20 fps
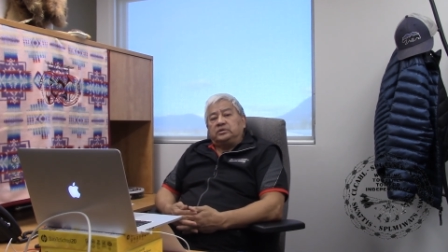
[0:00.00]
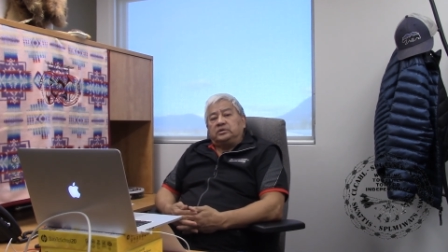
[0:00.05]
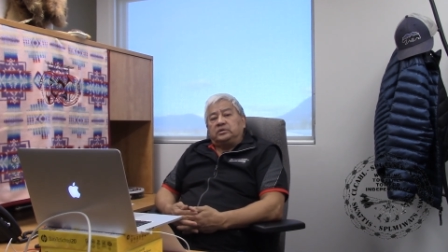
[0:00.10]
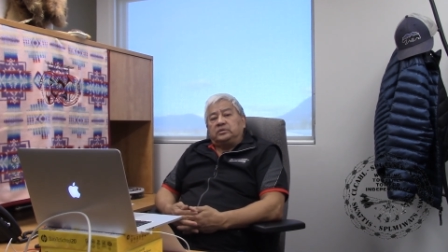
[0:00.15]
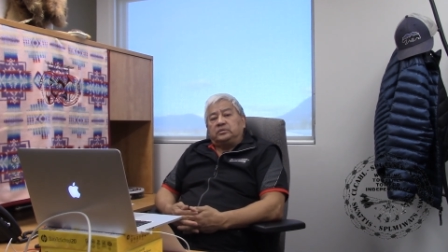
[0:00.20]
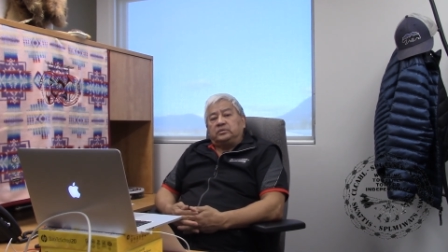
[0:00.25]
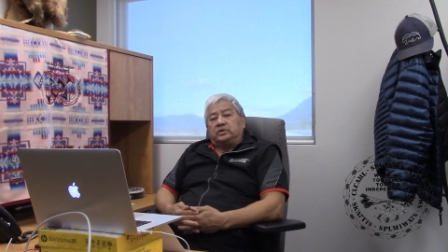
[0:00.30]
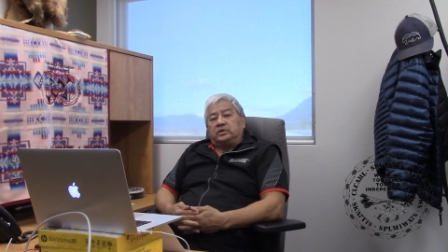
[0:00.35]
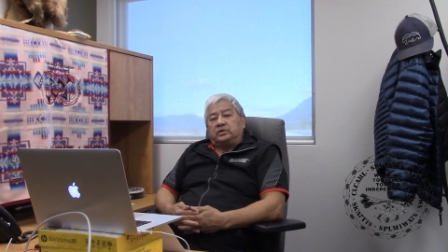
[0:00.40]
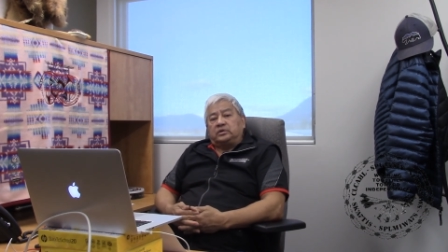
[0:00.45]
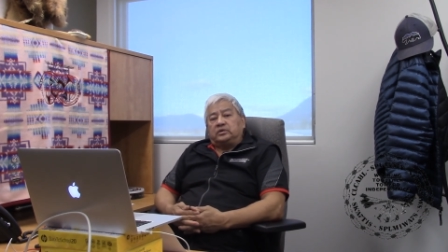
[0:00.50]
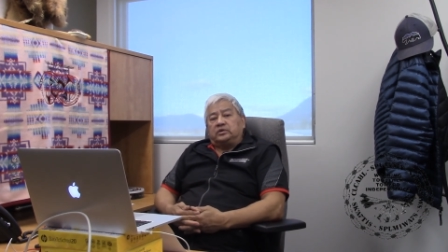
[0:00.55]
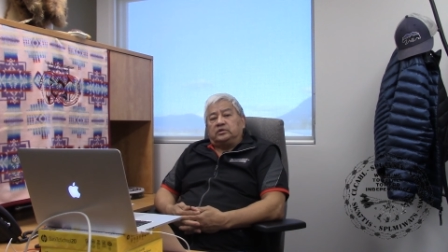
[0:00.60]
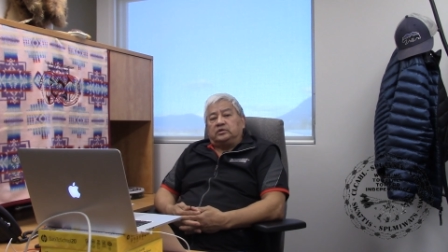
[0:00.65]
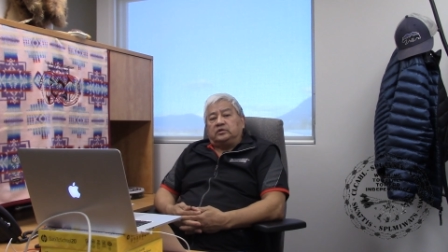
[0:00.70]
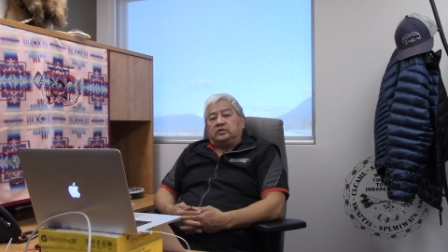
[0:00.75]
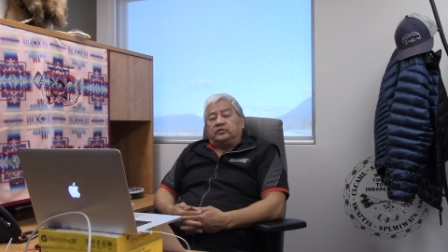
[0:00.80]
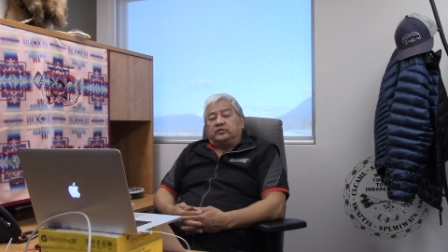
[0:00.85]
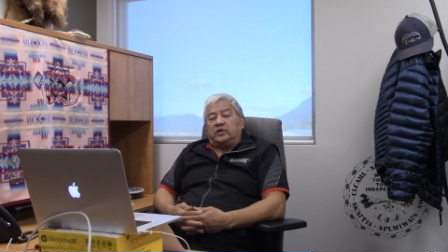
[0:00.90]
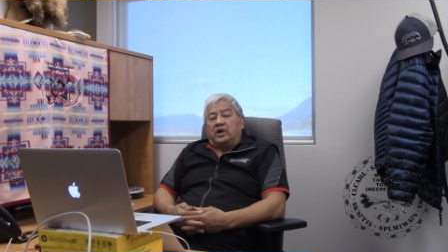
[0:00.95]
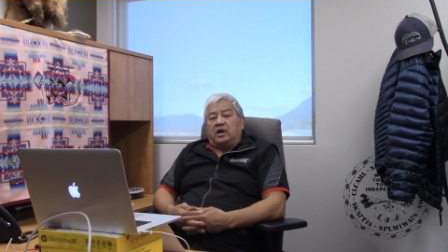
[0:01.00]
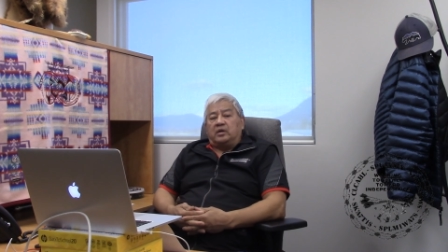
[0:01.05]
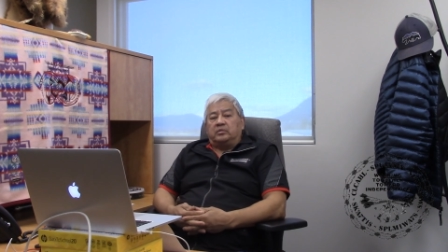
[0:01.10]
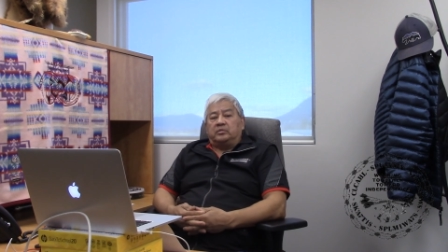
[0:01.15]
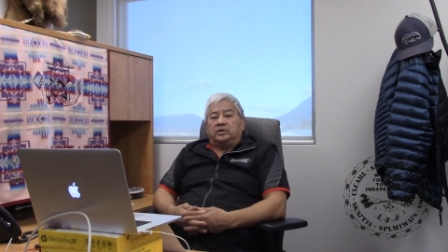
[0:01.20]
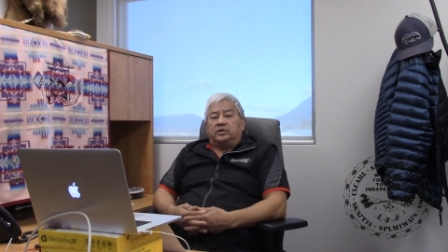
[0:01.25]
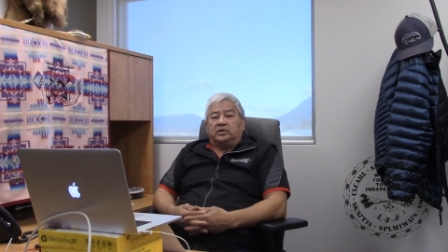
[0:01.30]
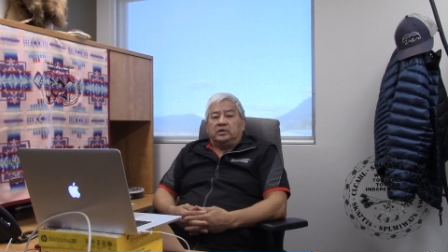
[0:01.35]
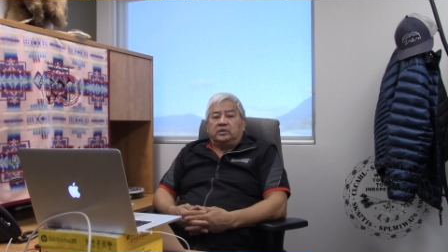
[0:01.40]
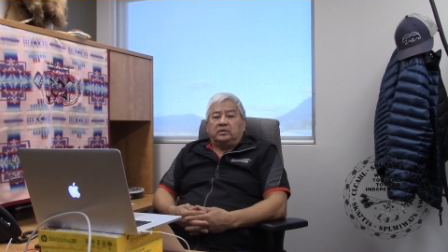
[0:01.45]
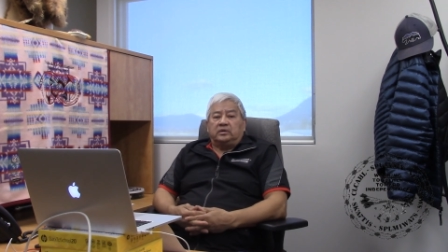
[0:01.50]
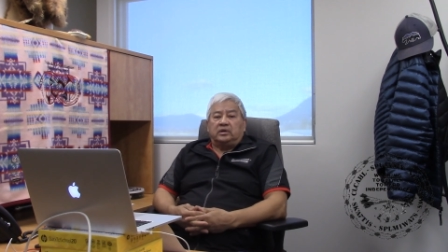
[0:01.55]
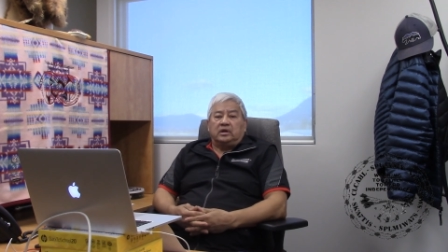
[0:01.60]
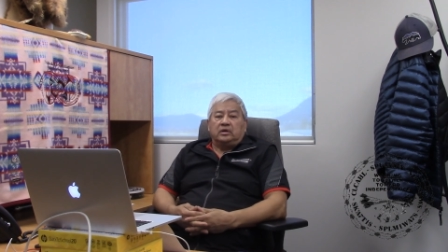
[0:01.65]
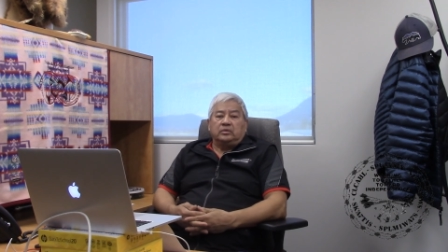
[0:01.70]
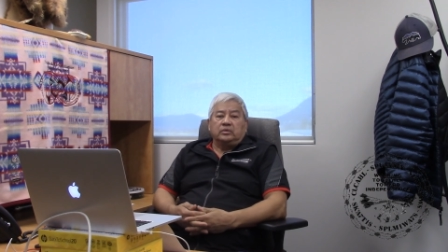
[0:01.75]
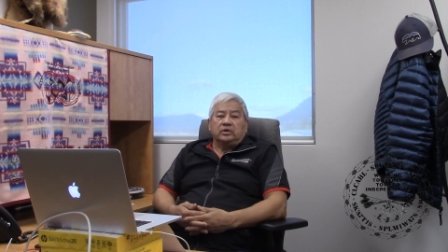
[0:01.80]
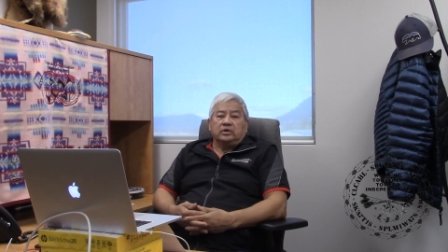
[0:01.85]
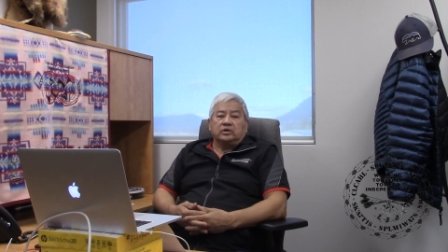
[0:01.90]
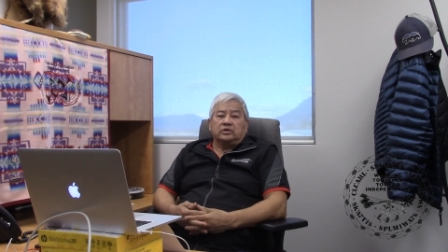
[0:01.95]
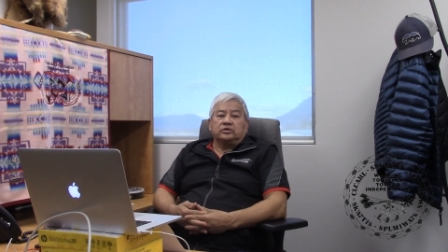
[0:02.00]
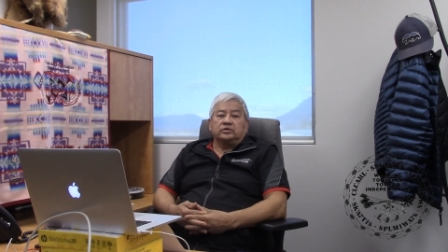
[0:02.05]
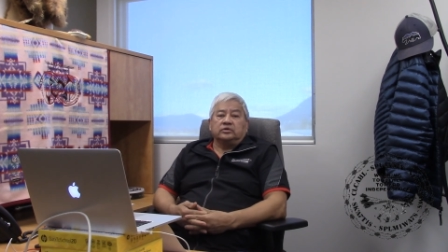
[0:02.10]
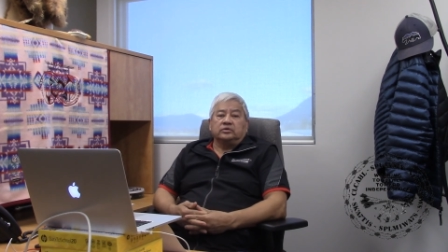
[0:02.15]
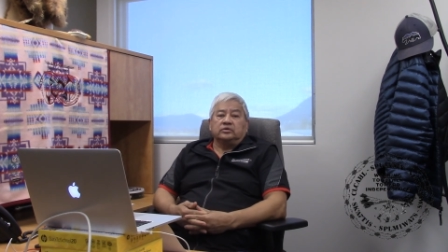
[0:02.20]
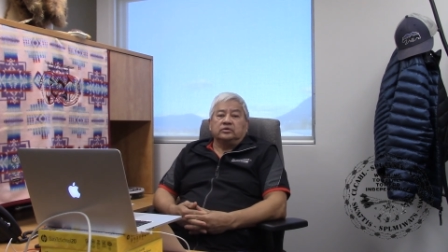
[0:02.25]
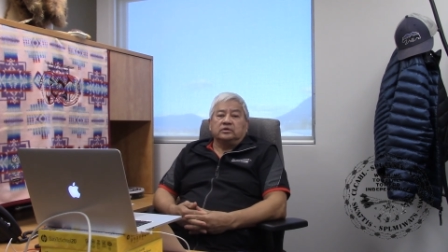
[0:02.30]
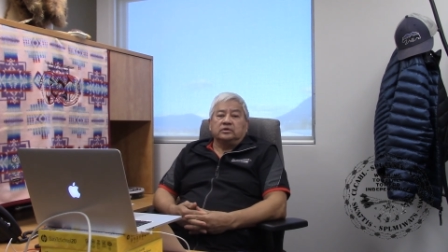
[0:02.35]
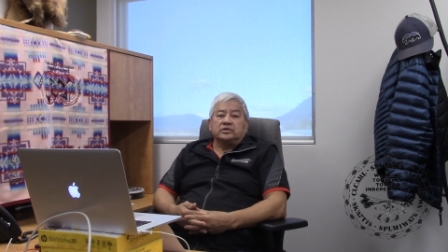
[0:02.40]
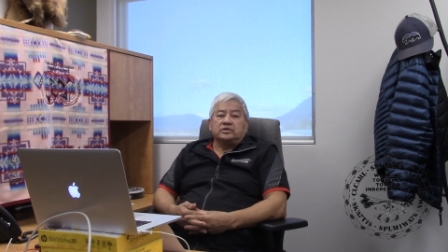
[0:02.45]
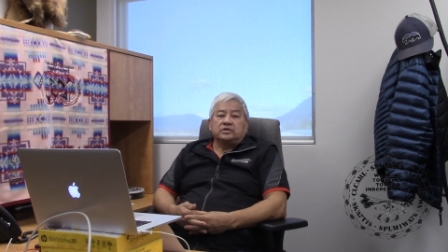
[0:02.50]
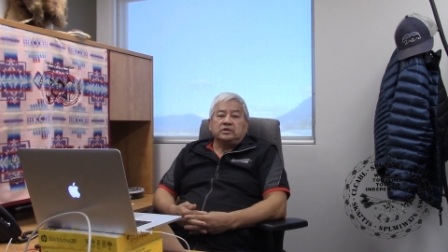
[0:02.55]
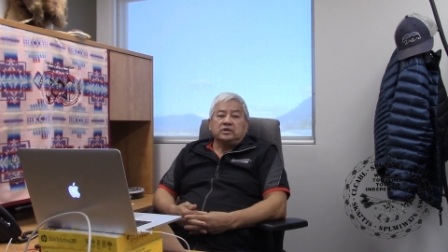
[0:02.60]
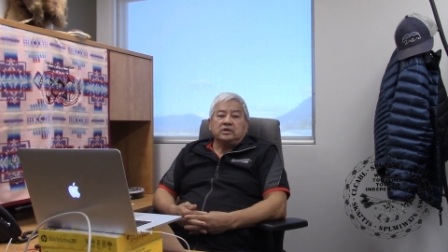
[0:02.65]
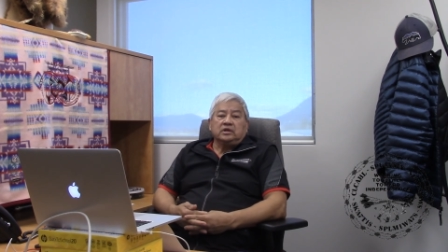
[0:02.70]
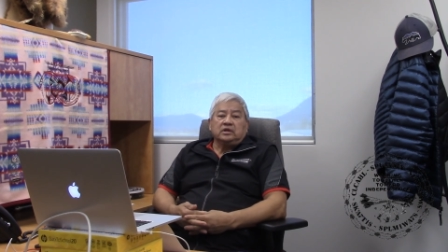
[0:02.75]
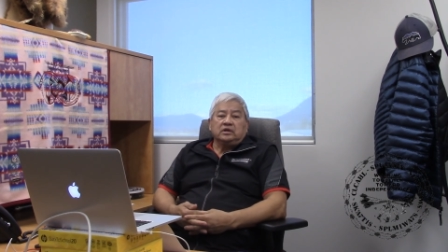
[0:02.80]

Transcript: can work with your family and uh, work through this